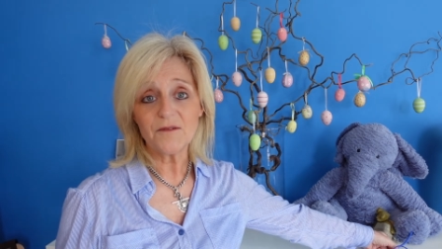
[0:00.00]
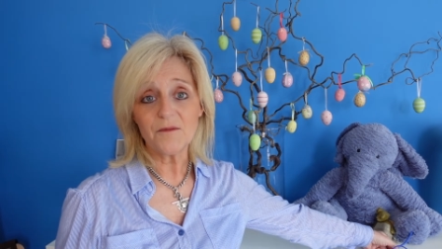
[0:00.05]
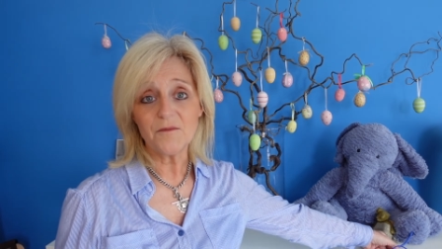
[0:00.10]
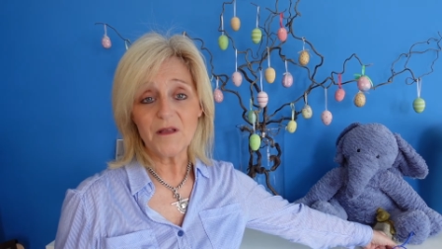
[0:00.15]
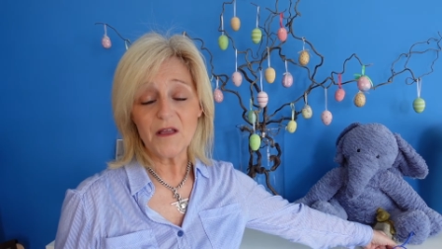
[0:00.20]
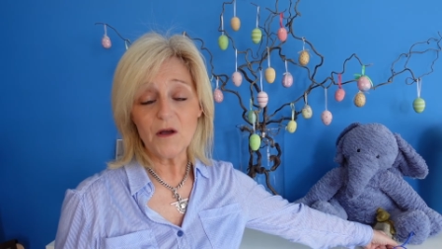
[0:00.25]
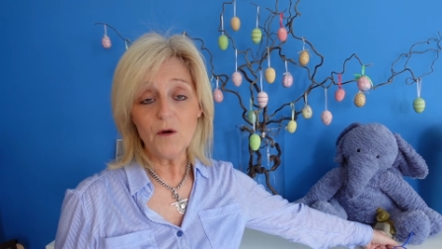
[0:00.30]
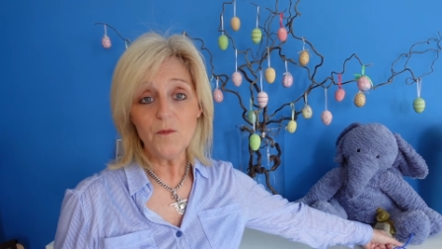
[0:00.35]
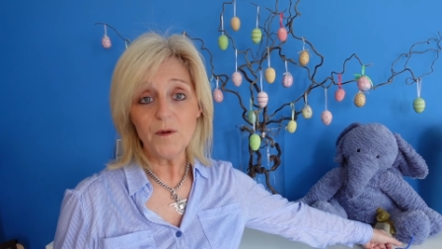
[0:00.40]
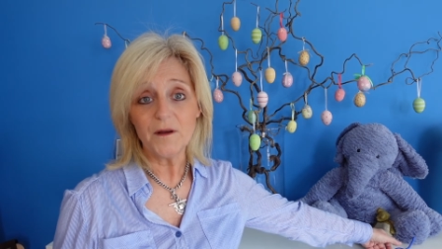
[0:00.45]
when
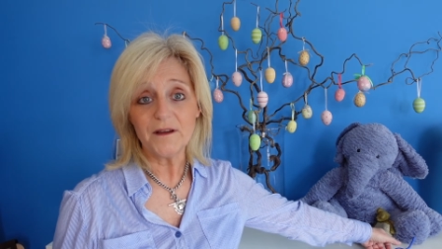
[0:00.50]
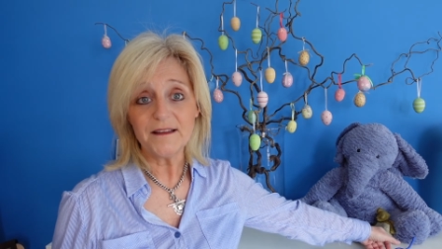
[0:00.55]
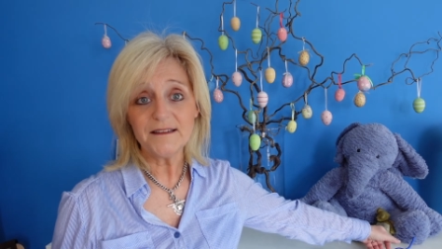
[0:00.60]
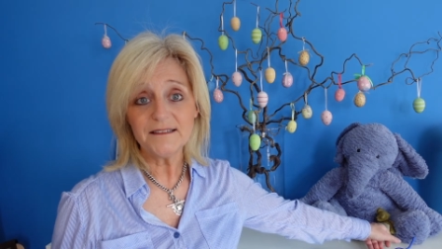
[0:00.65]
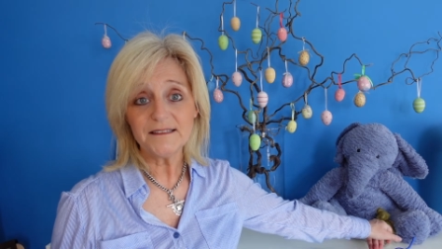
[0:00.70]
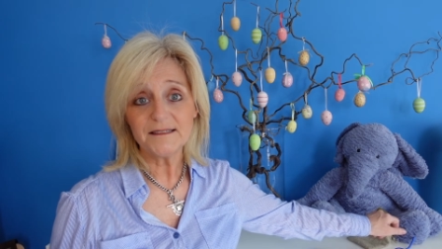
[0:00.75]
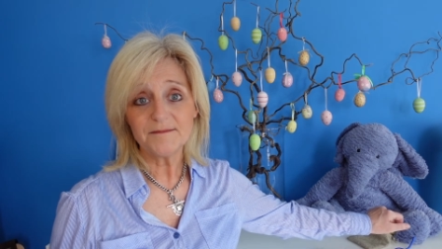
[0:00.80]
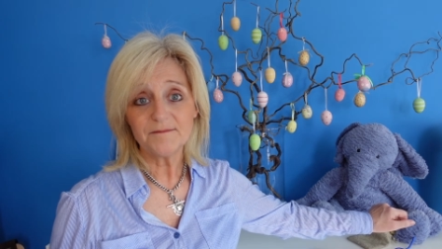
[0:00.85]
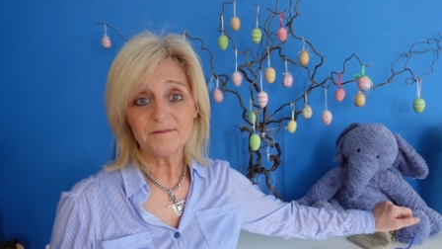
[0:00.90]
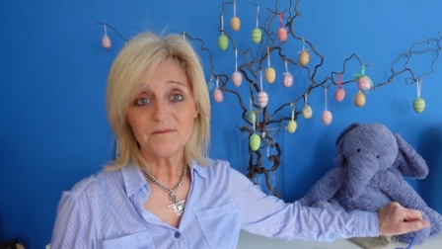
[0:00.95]
we open
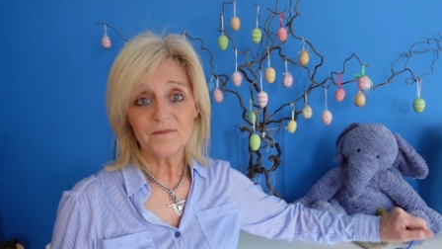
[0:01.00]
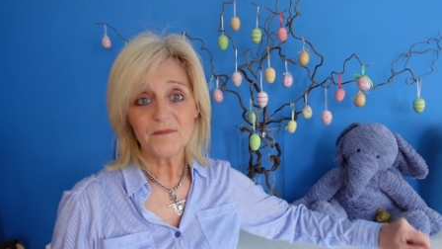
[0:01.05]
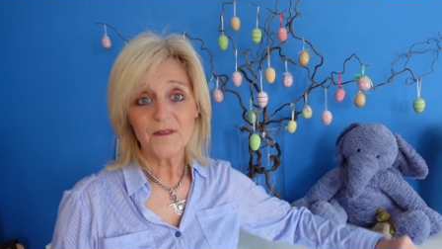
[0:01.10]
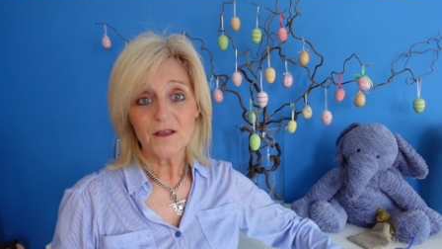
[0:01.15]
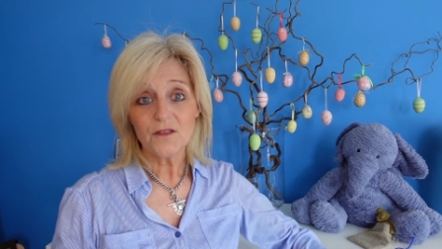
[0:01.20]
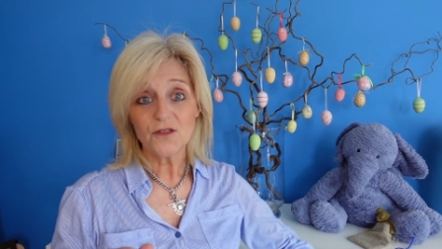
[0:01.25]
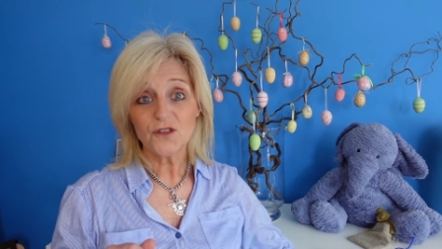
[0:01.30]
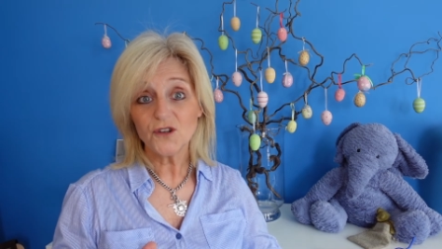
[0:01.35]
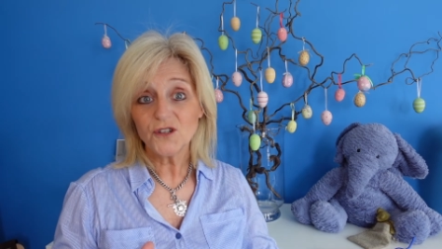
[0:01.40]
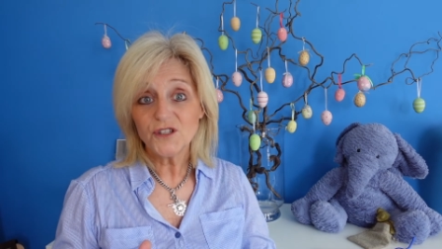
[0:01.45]
it,
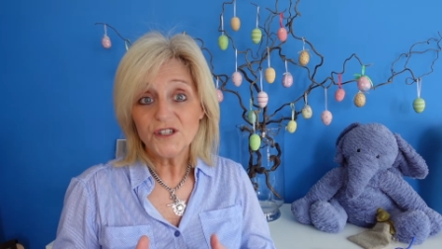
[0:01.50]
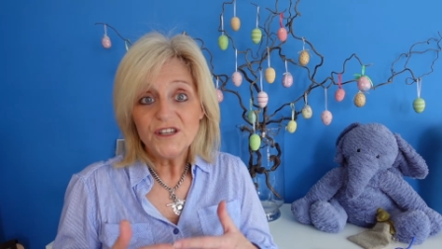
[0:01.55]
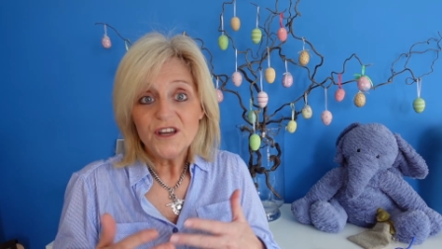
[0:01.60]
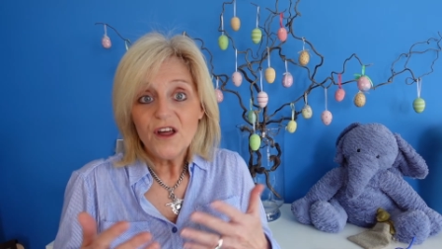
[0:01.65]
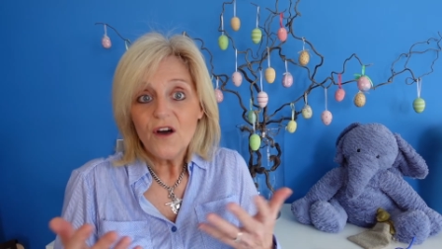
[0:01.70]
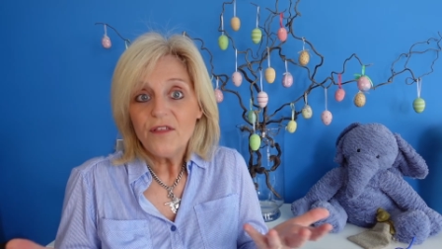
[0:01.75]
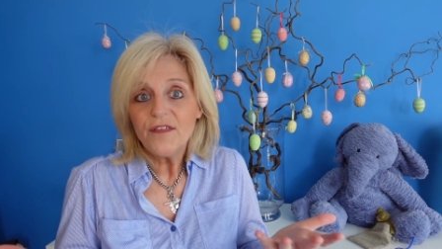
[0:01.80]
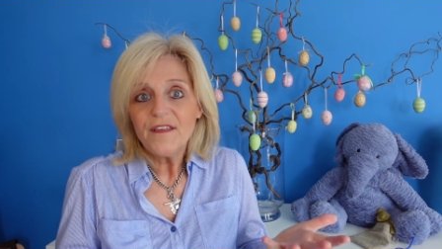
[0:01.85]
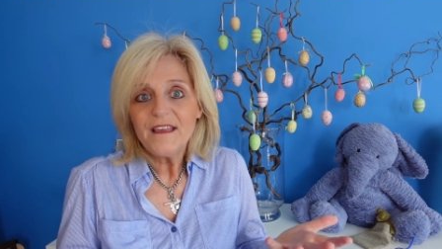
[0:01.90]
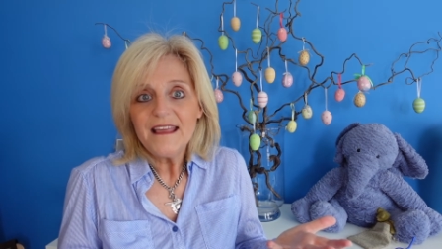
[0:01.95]
there's
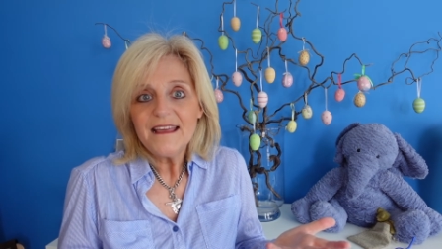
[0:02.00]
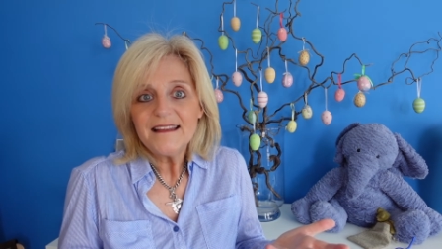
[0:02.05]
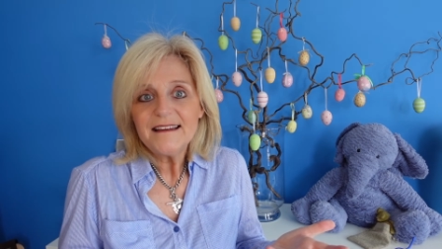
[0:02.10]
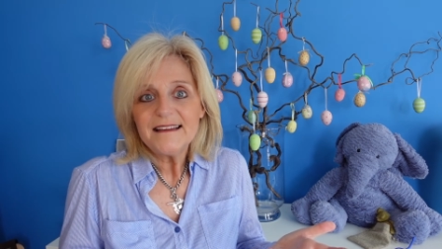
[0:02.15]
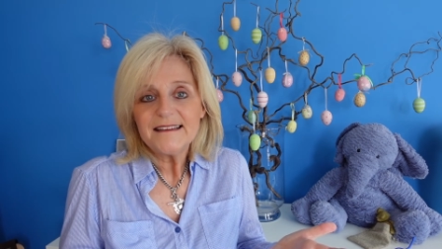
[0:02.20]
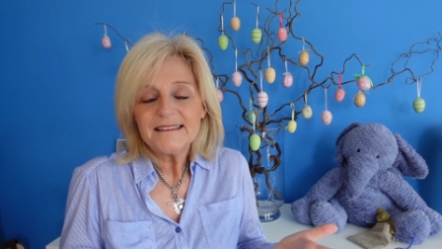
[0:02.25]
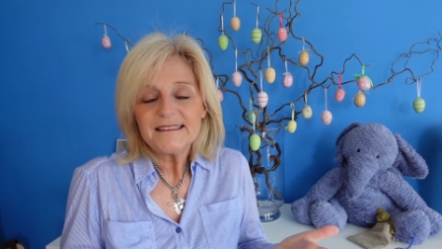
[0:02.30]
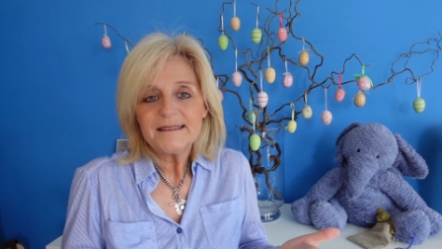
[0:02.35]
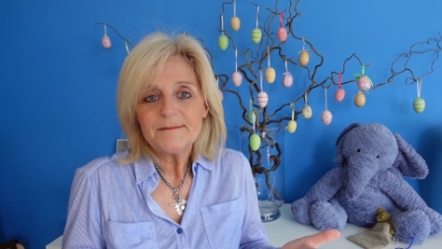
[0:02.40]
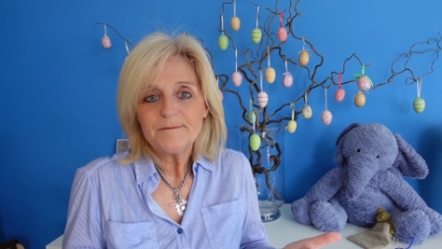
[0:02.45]
nothing in
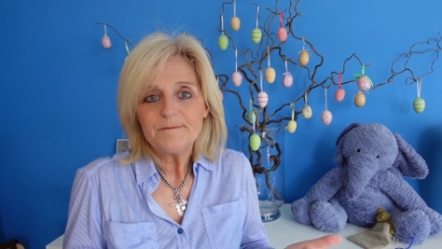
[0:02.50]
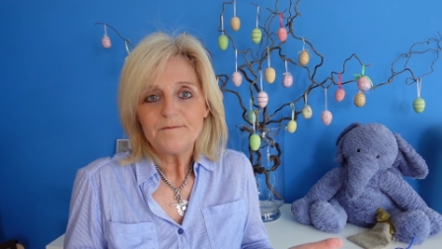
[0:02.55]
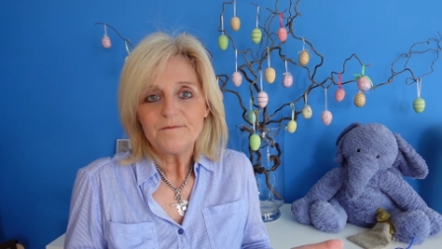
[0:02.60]
it.